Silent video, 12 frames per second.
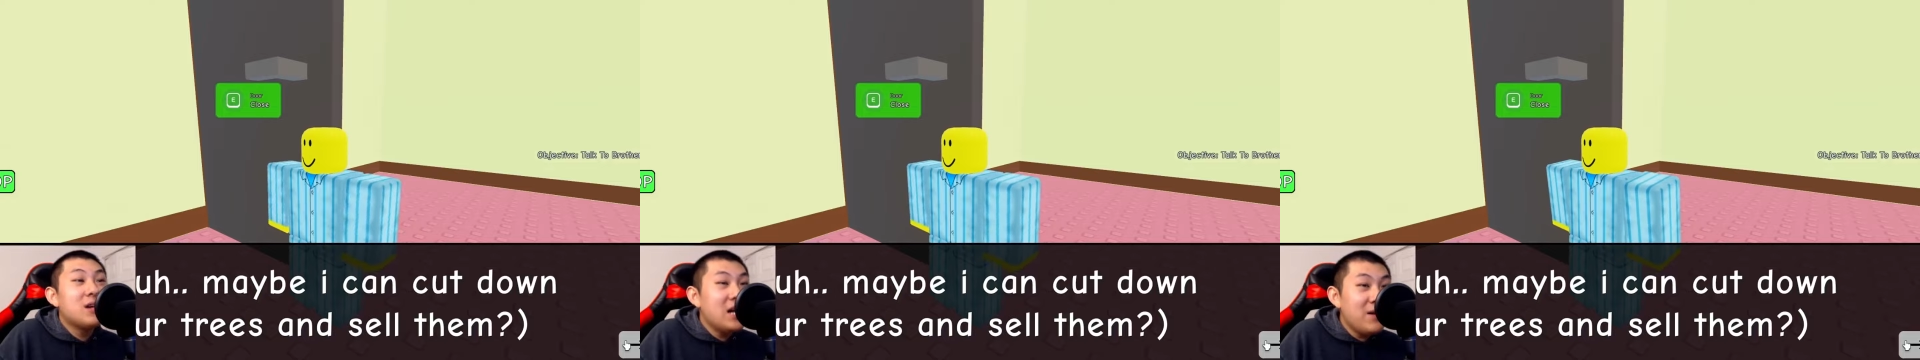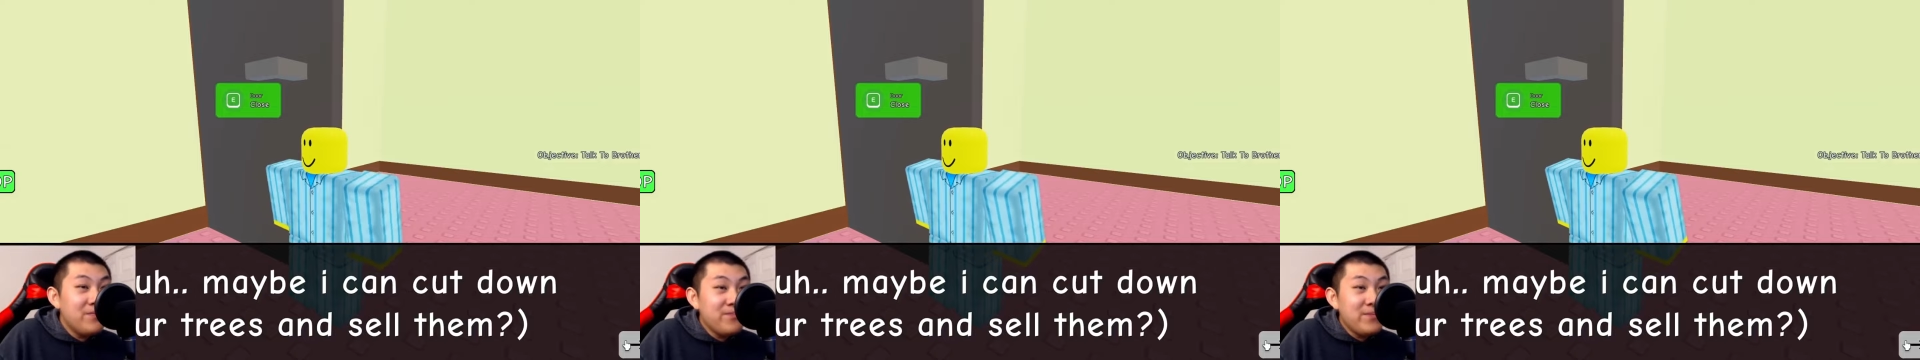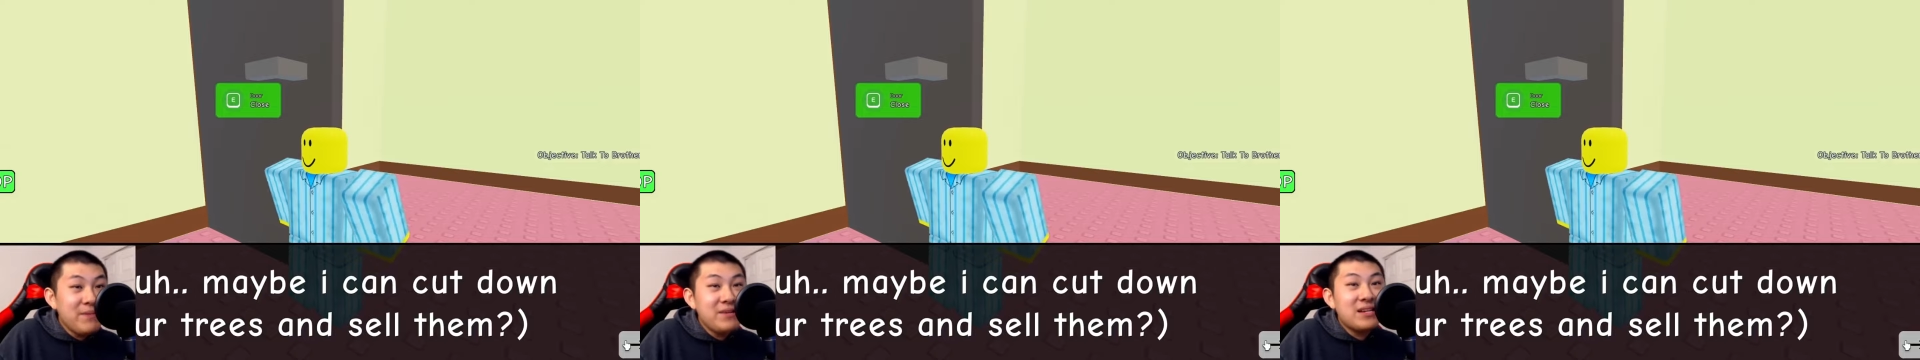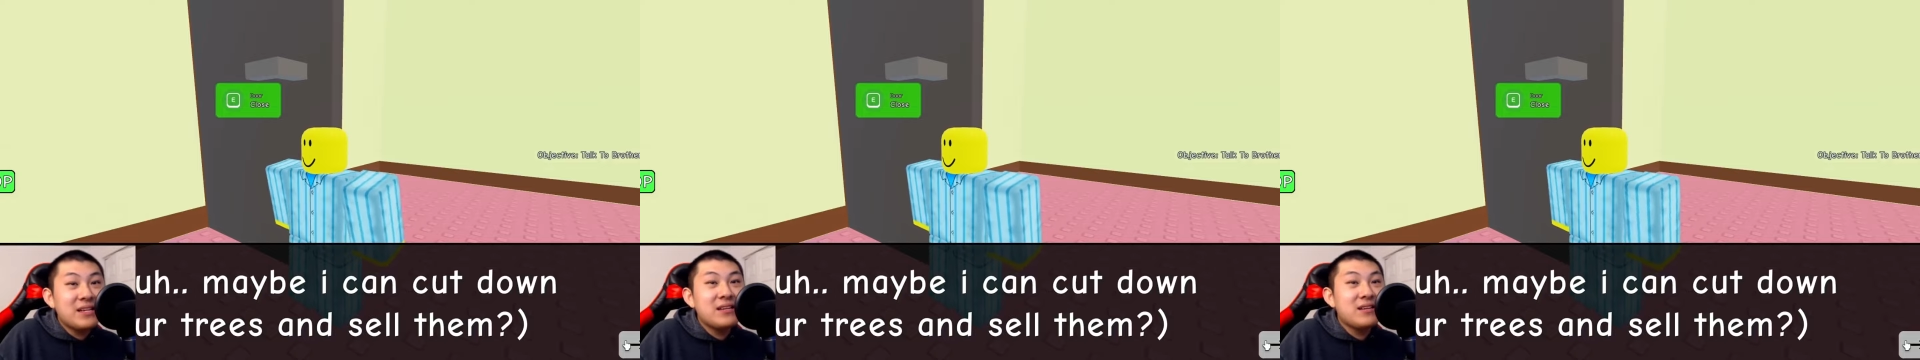how,
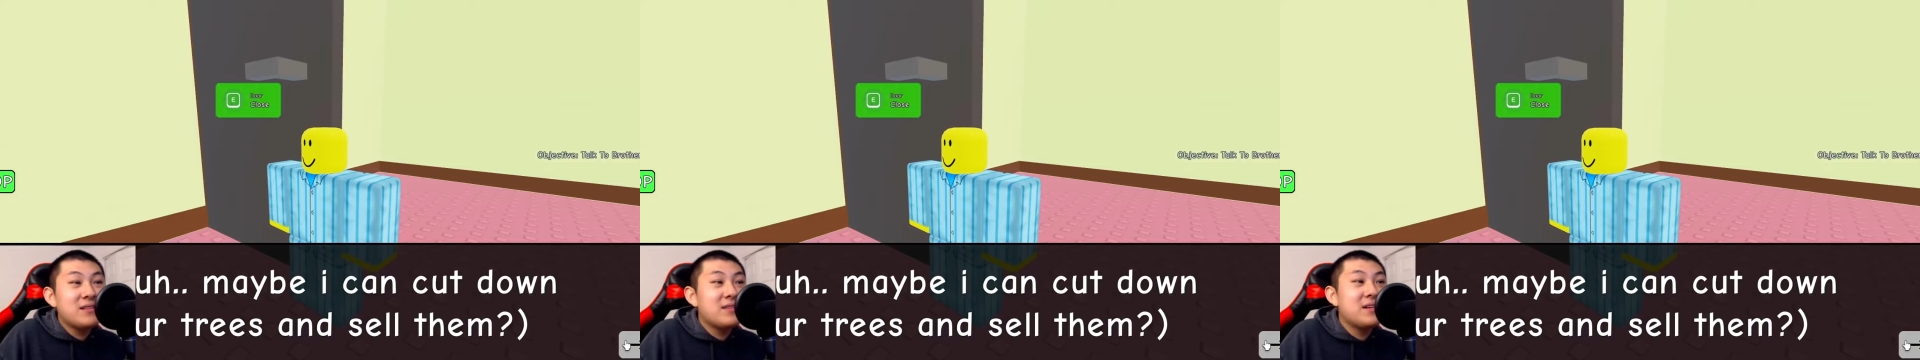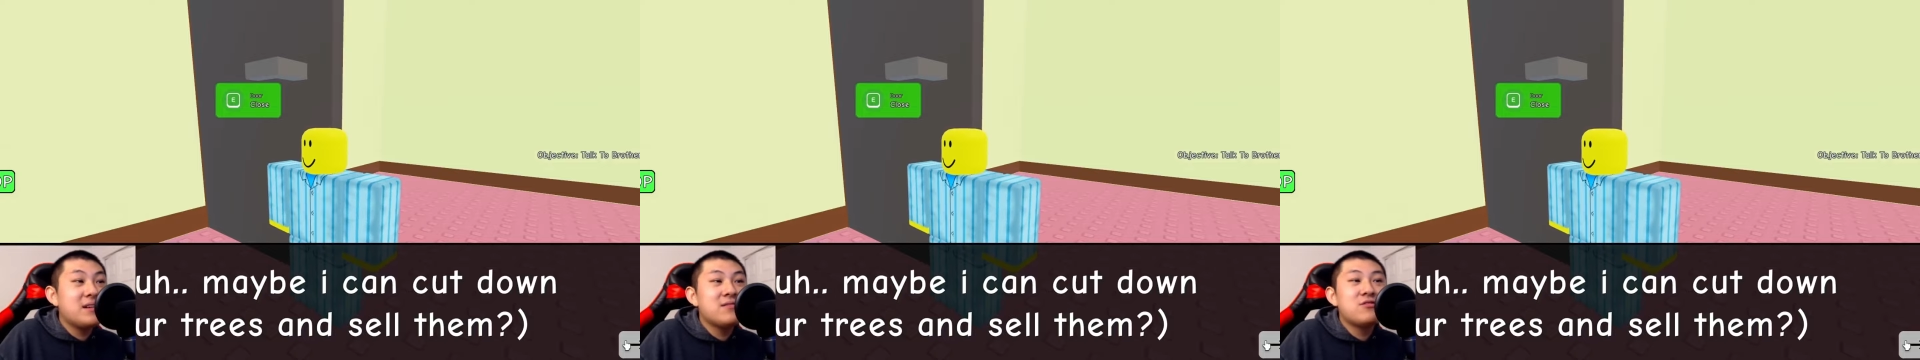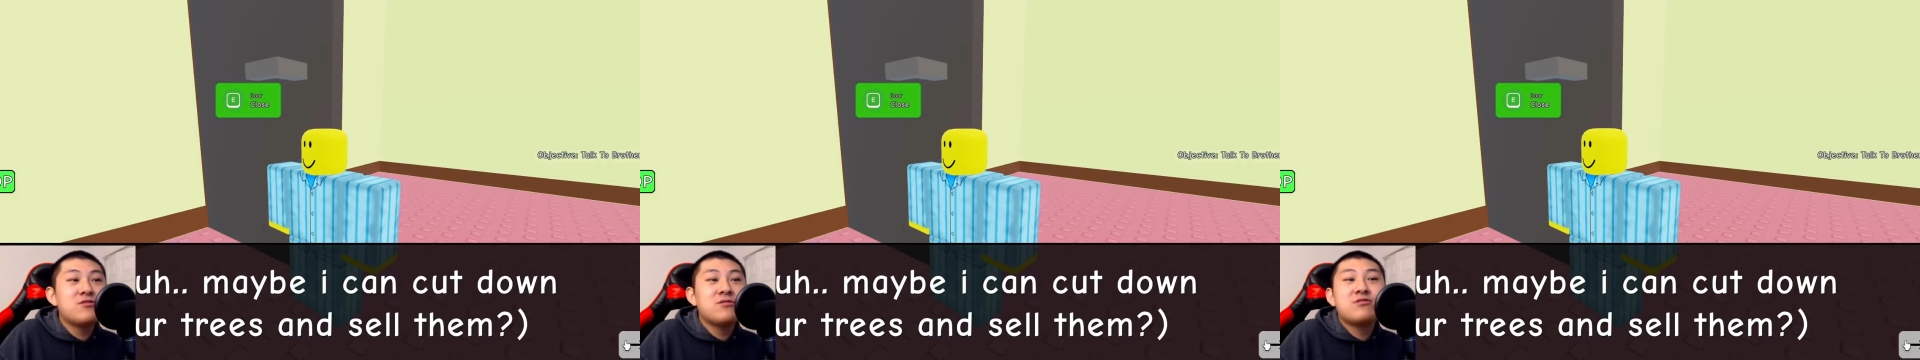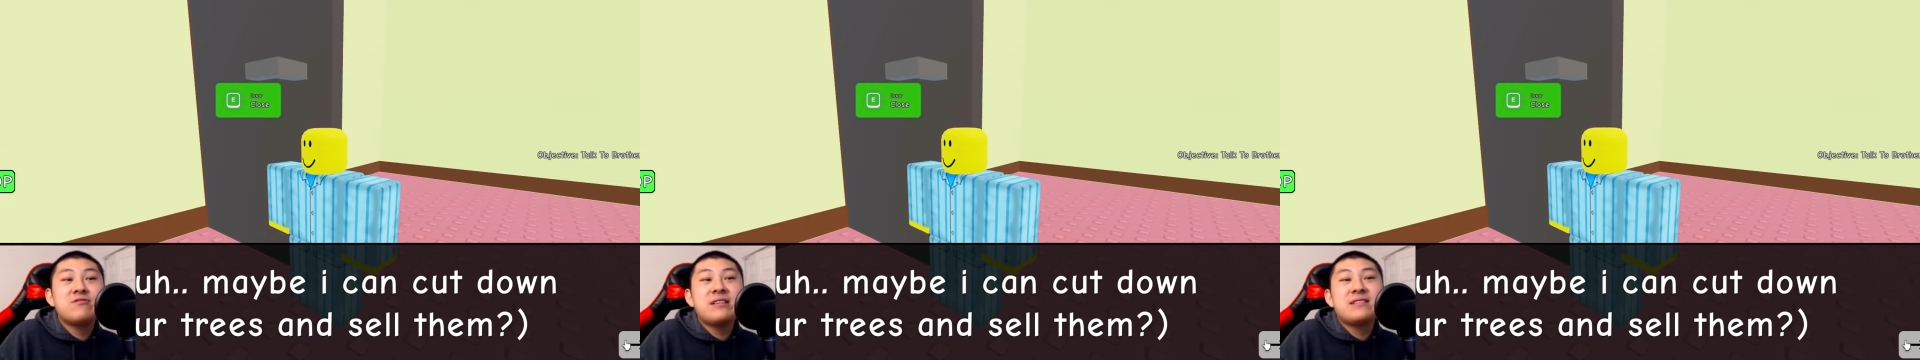maybe I can cut down
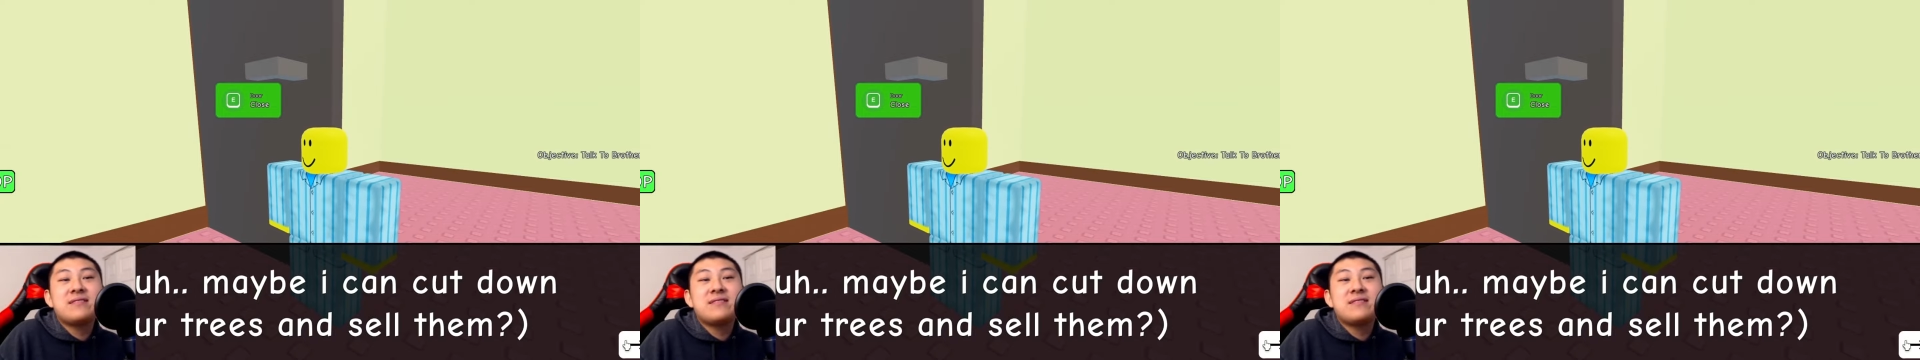trees and